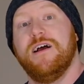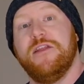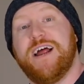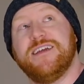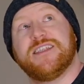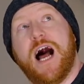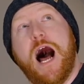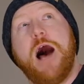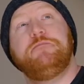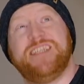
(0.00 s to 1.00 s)
that is
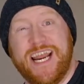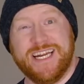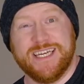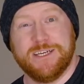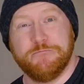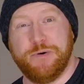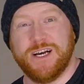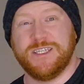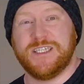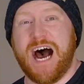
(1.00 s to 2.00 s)
updated,
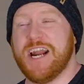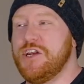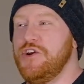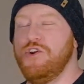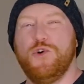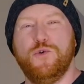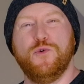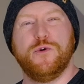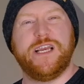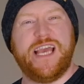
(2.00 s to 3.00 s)
but not a
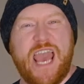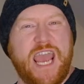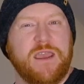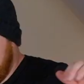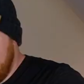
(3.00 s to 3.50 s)
new game.